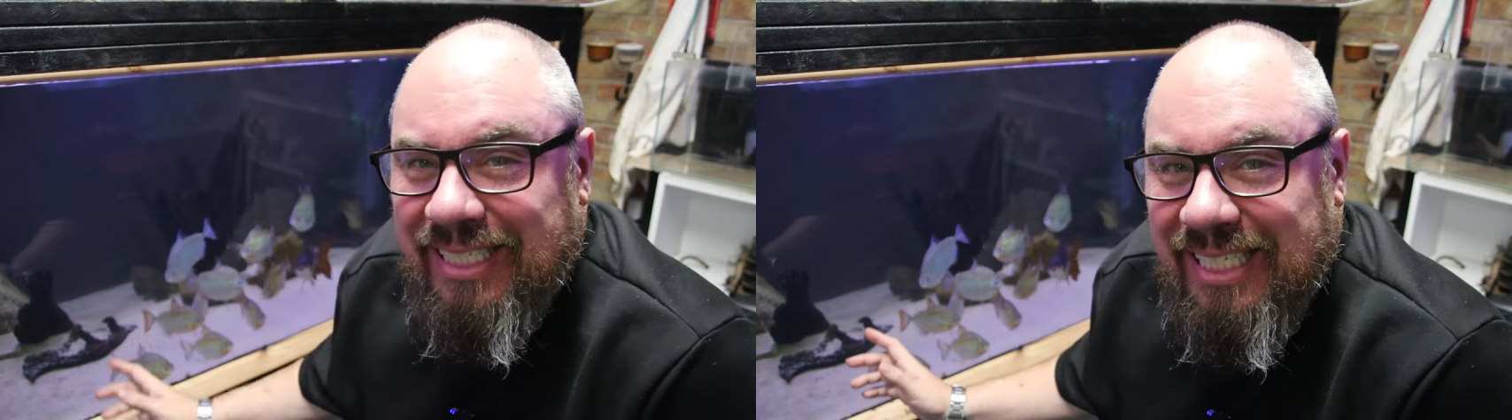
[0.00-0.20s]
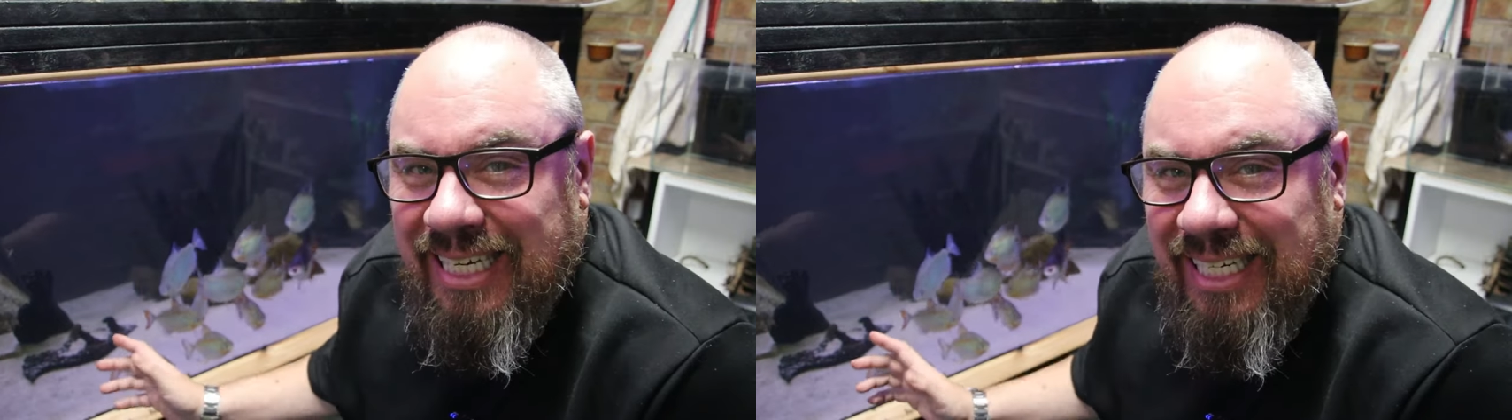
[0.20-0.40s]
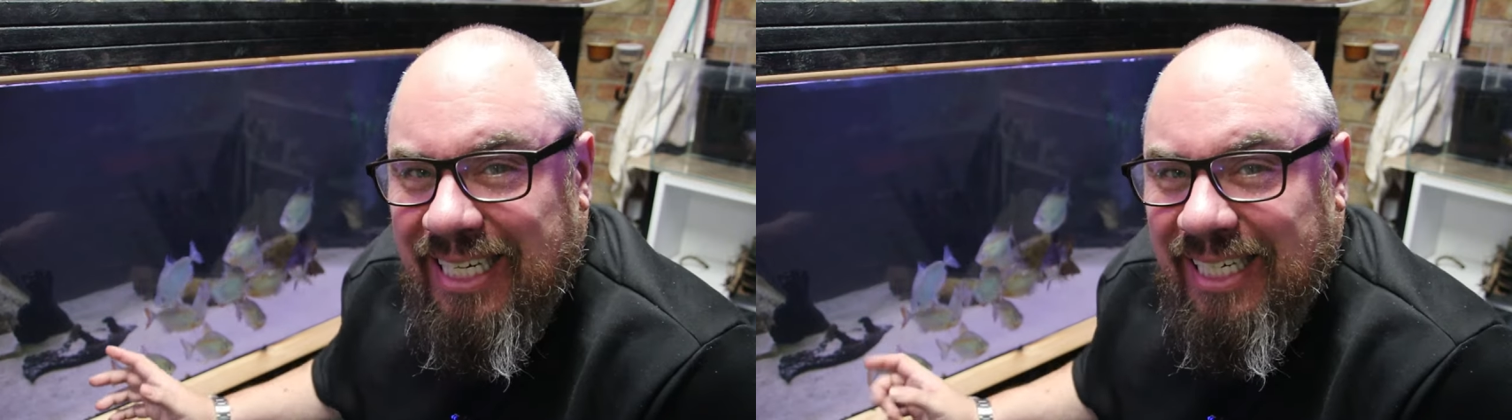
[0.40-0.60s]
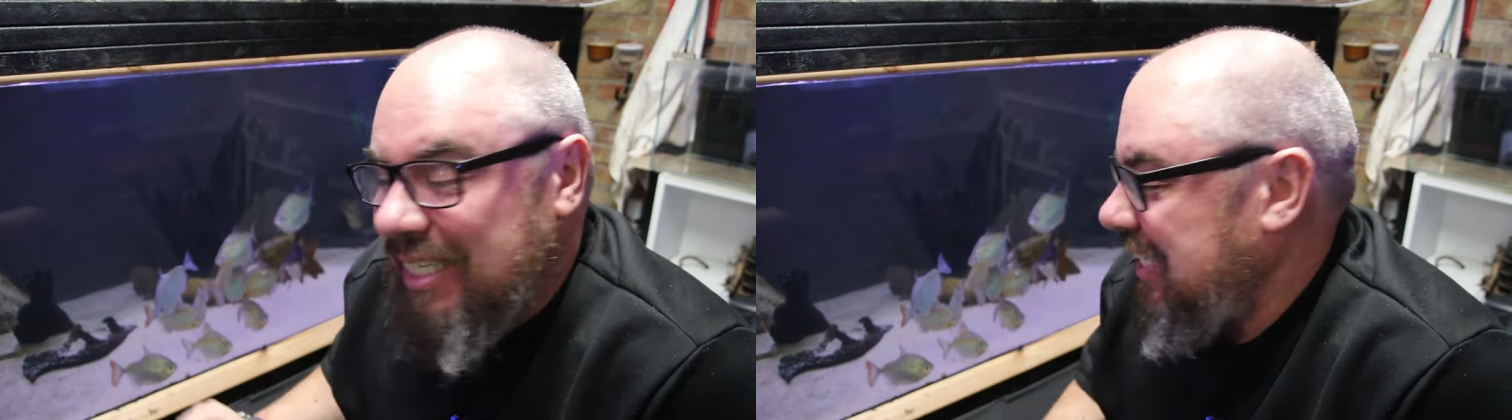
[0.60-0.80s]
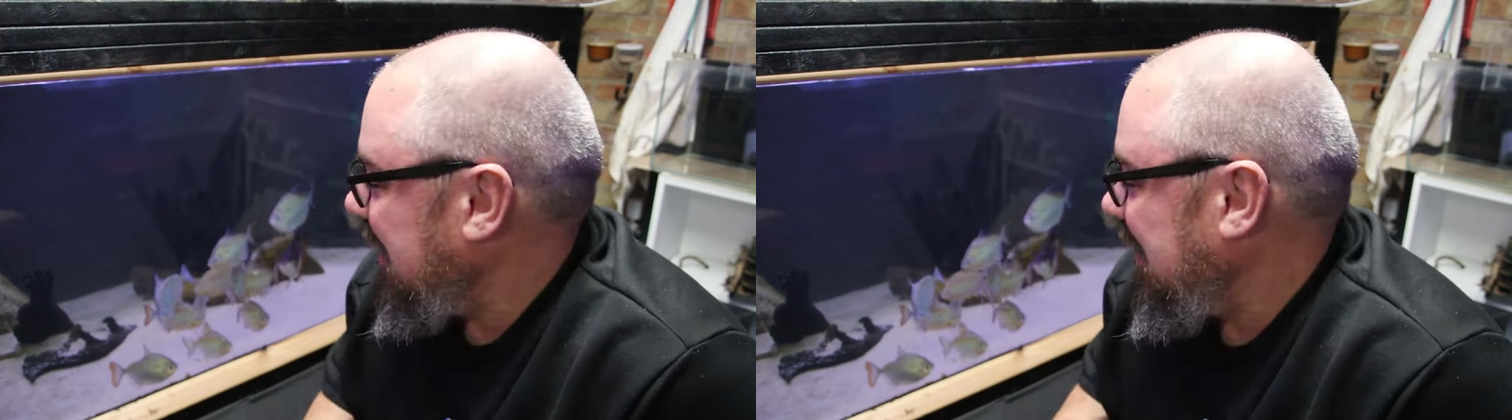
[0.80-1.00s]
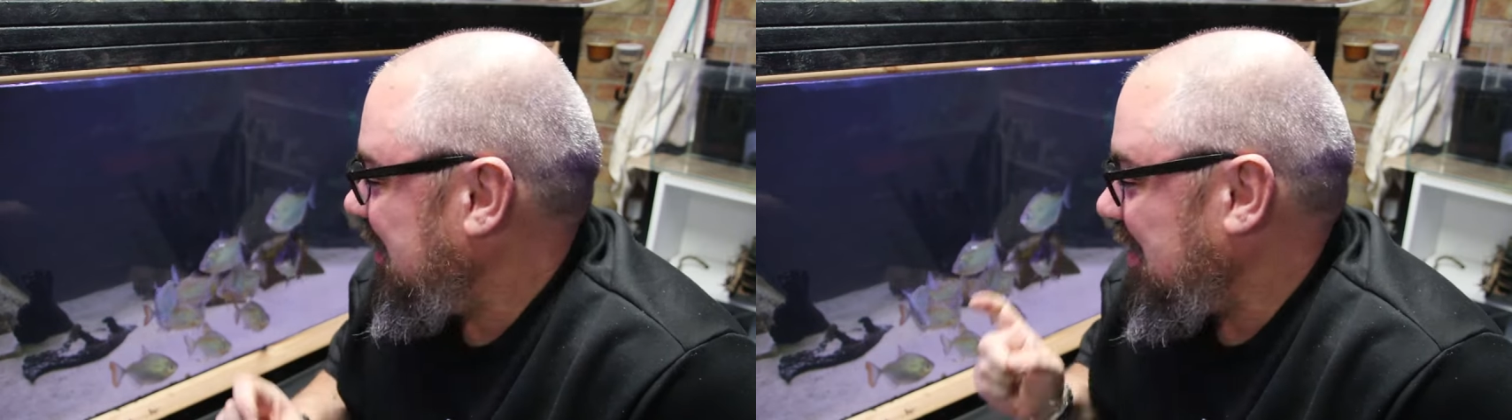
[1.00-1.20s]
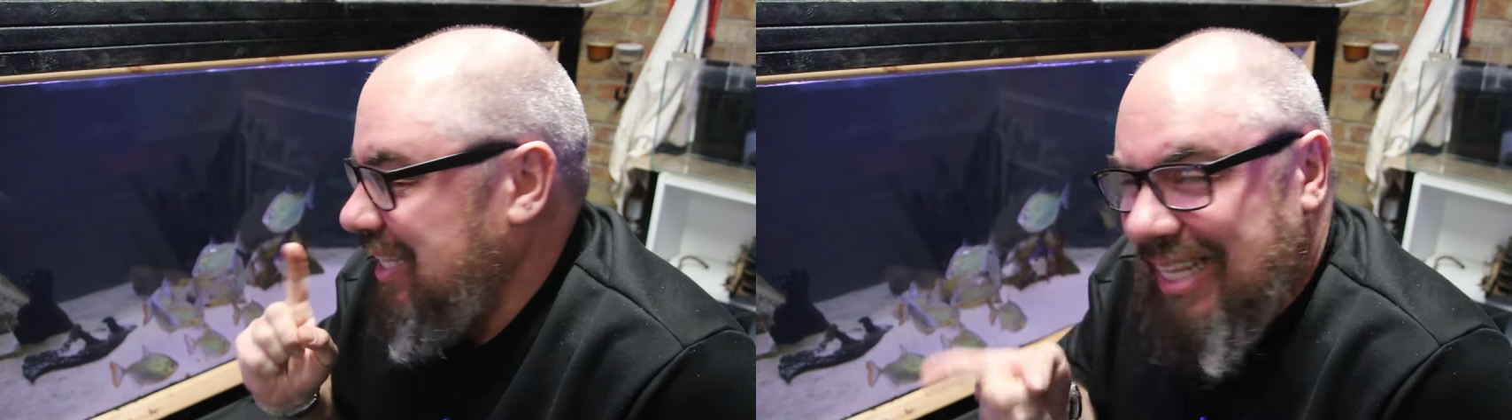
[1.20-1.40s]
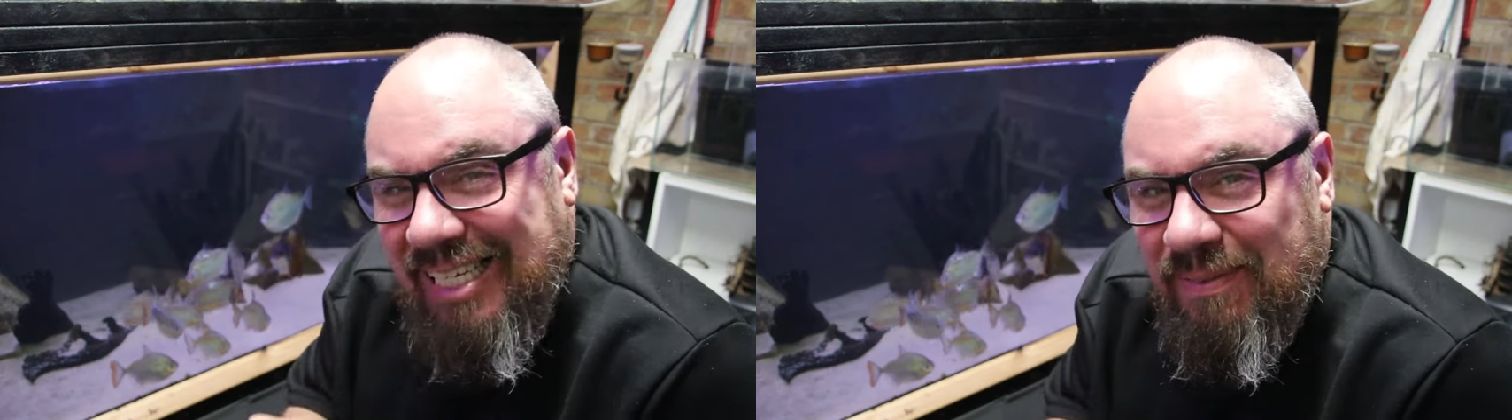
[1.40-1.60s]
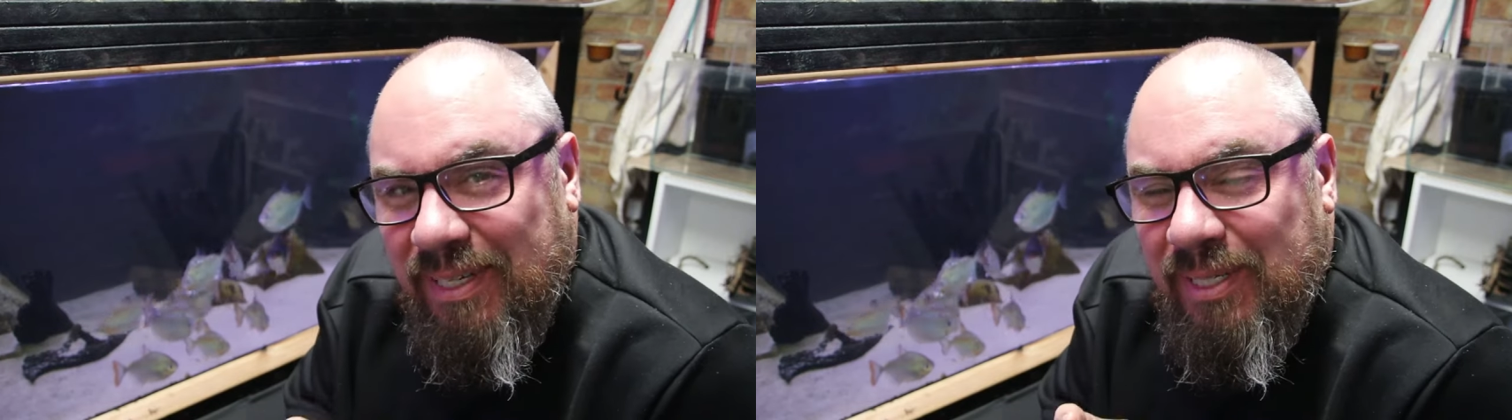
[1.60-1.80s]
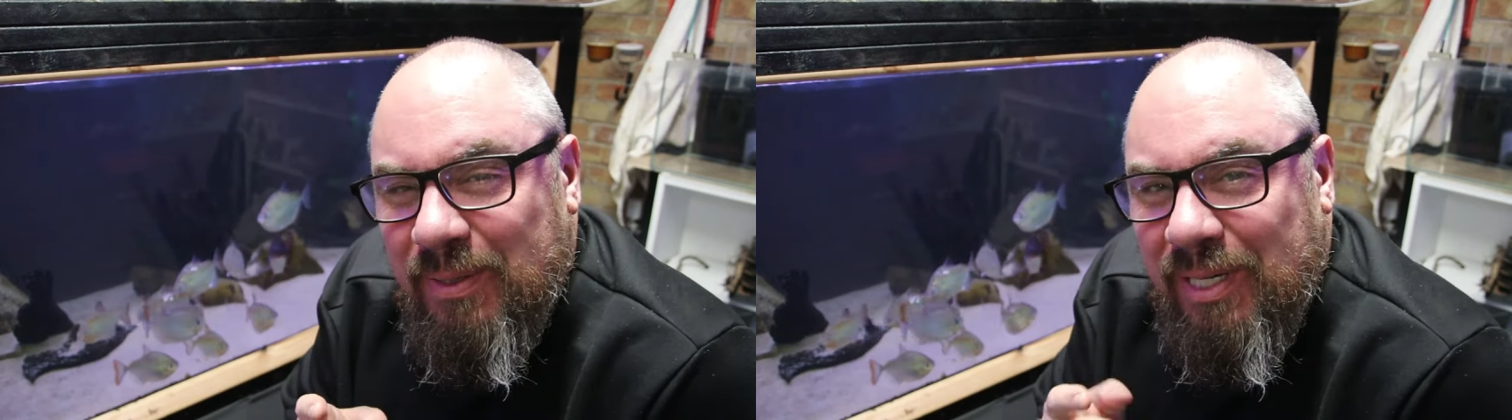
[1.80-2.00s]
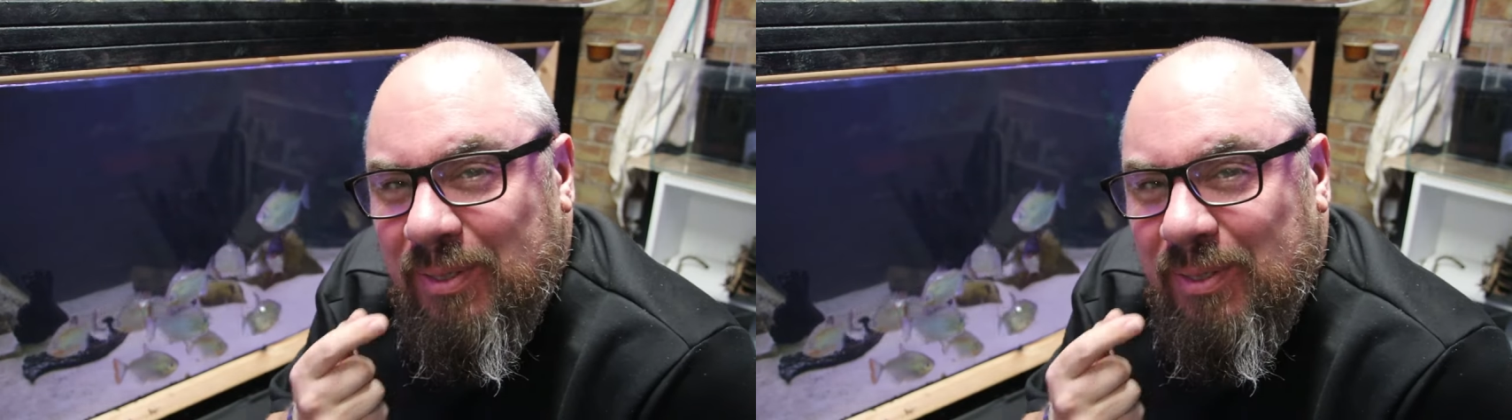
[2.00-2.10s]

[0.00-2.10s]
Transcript: to see in here. So in the last video